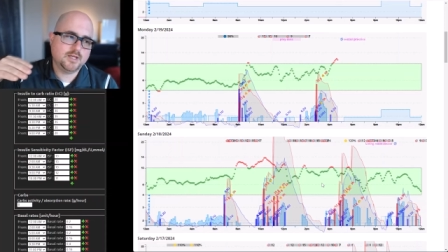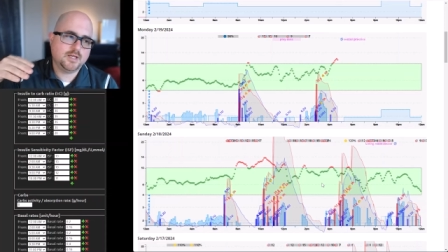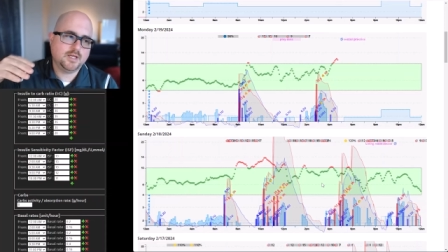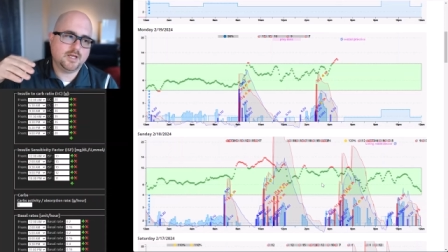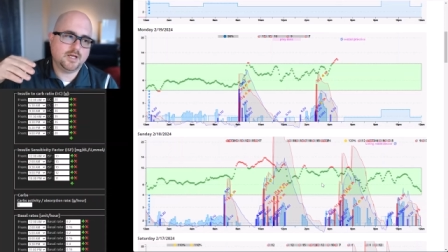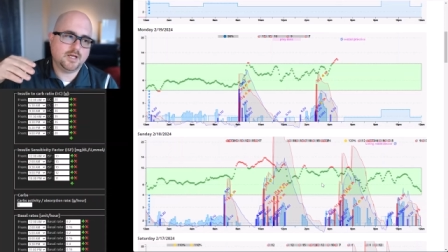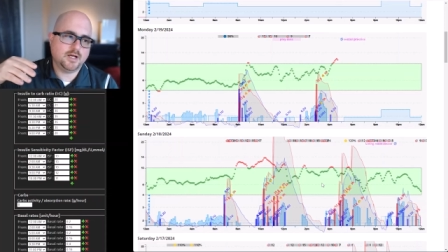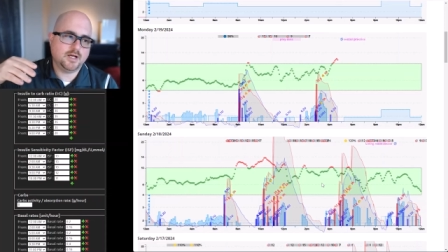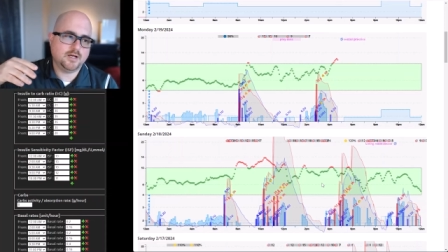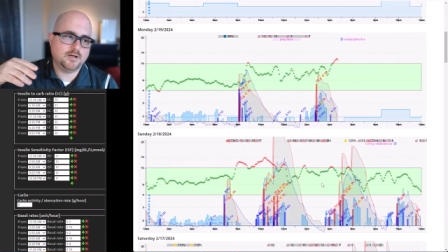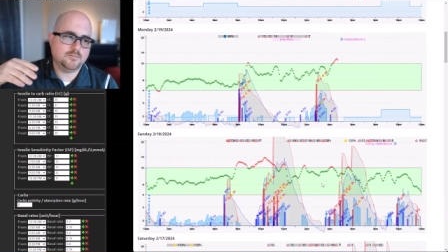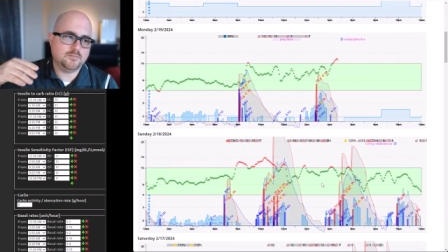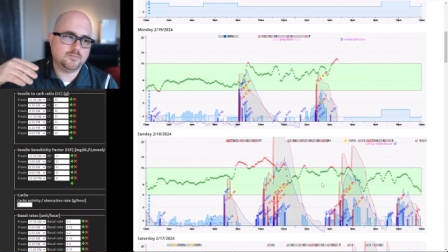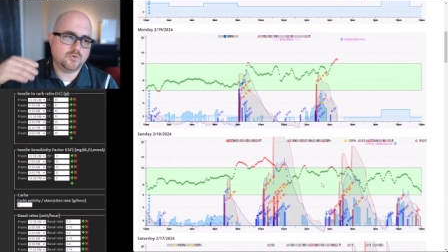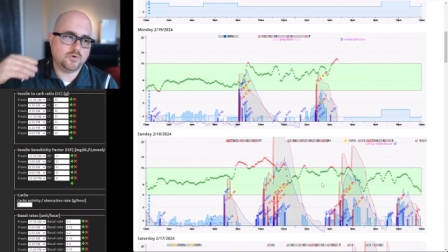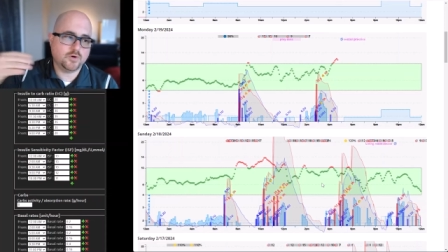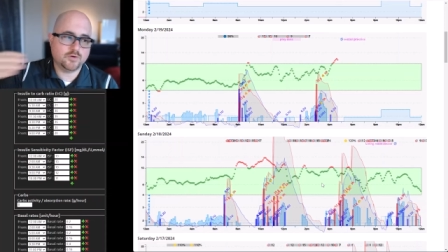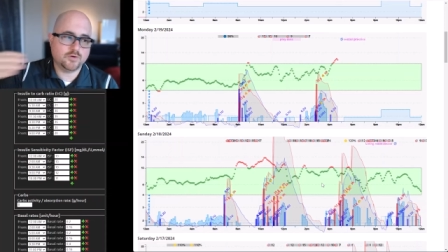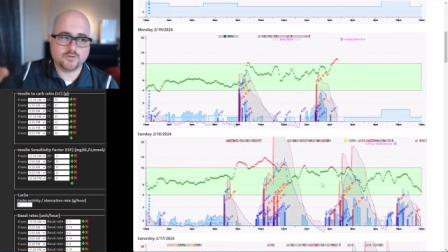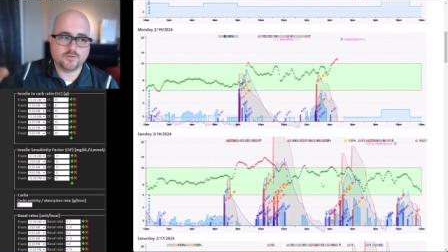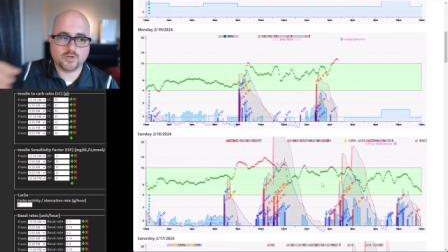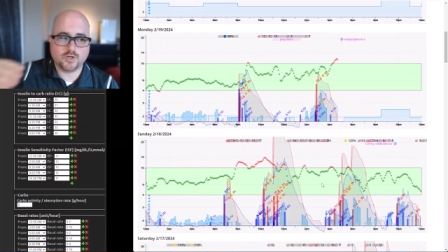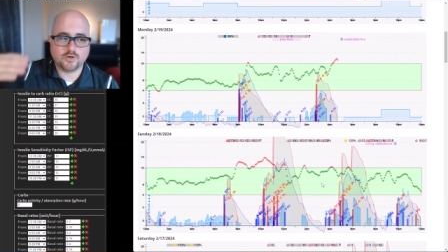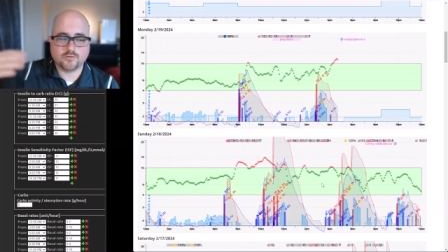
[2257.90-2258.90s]
um, or
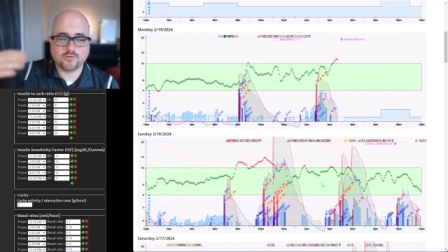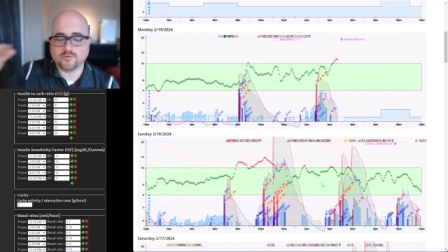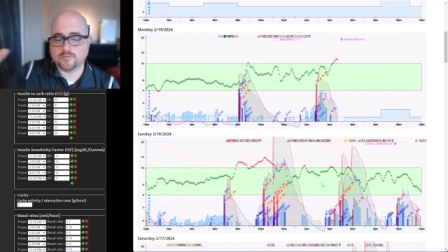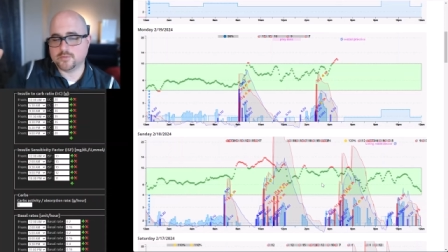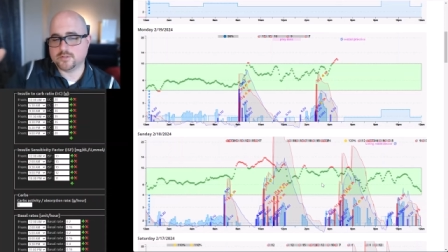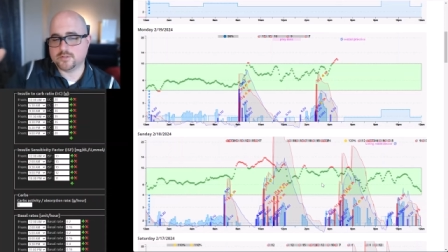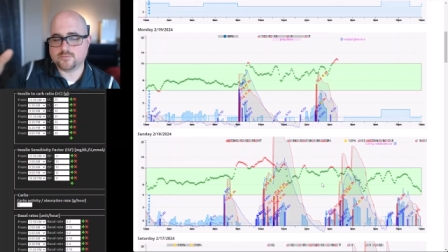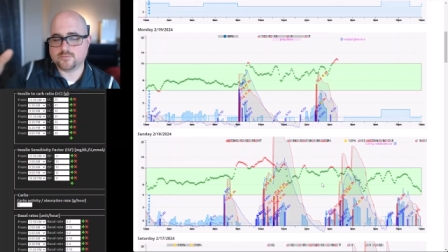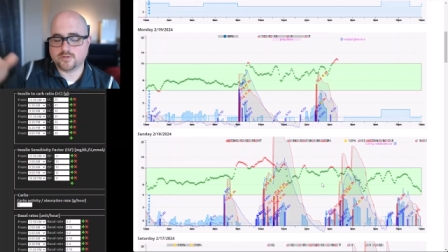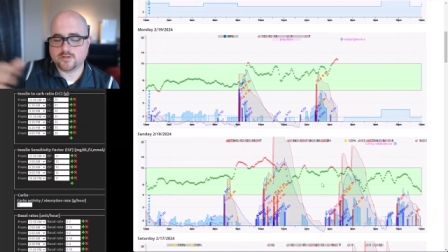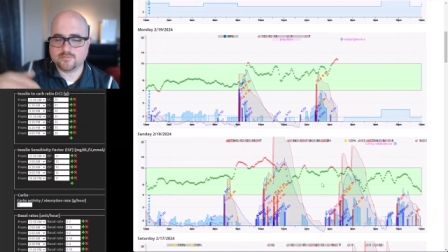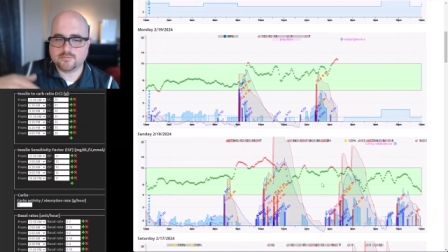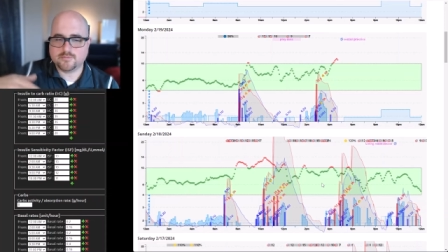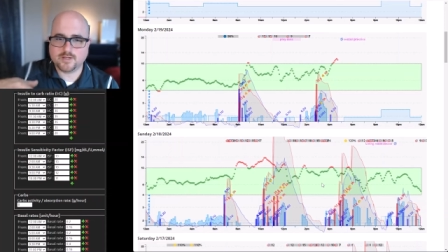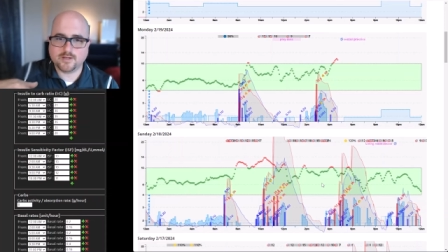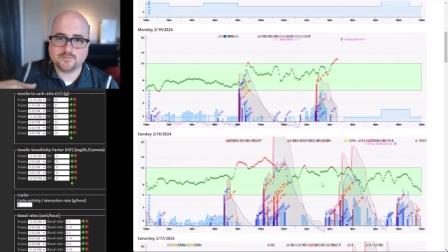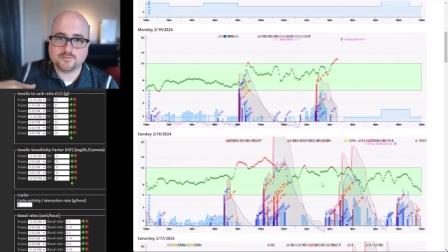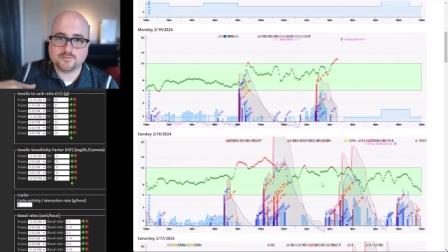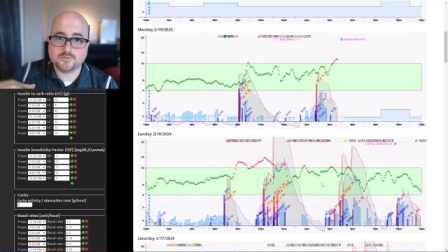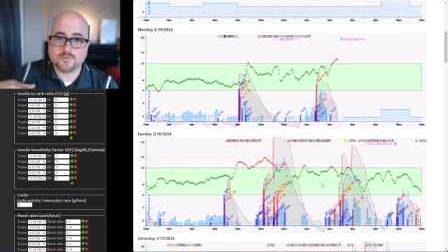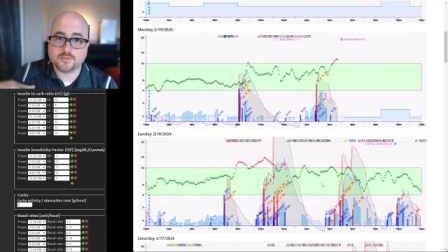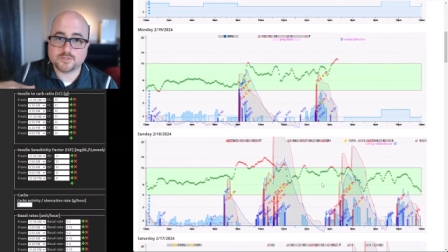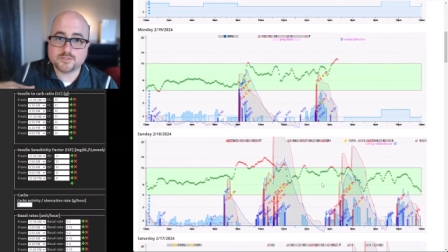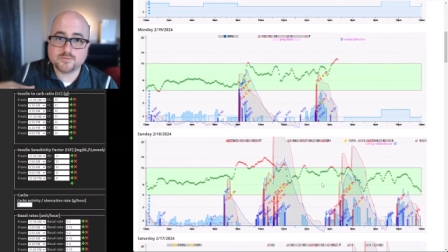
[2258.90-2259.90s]
if you go from a
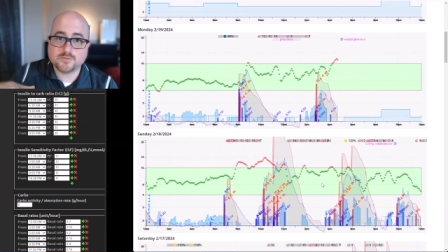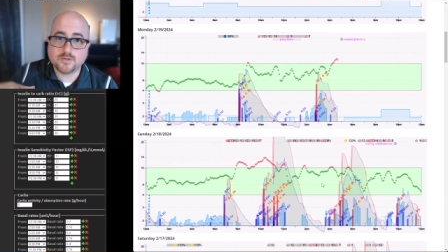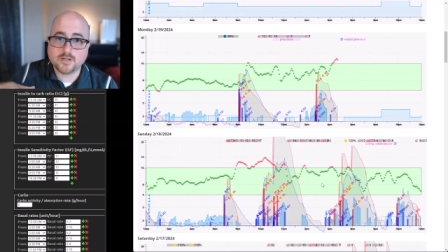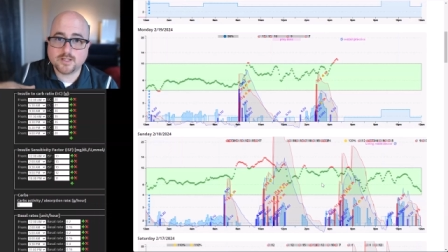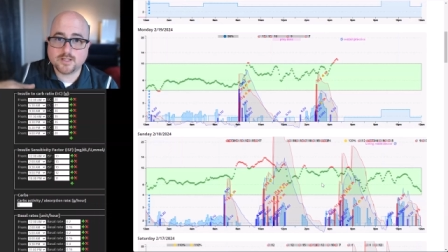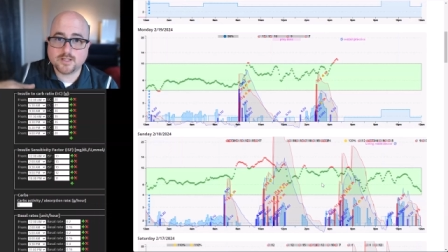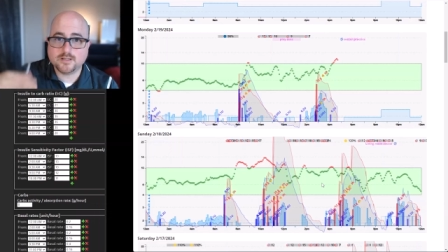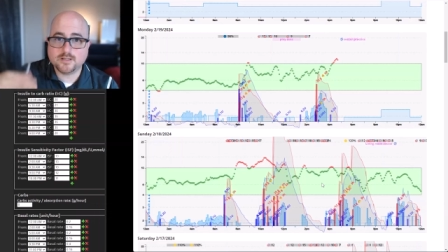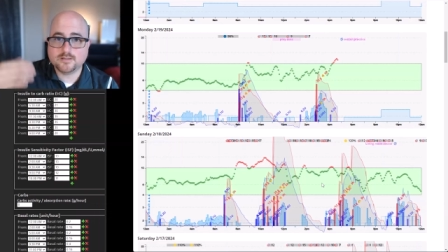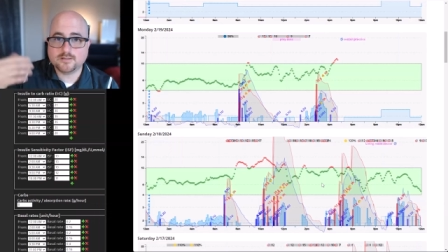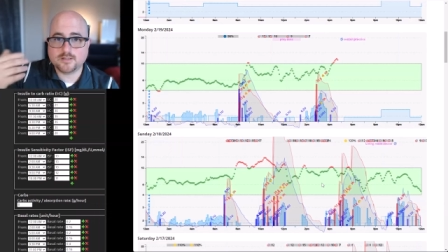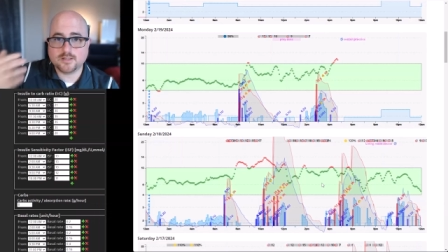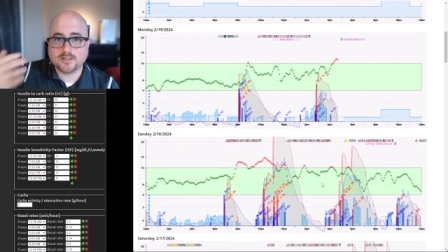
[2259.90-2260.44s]
25 to a 20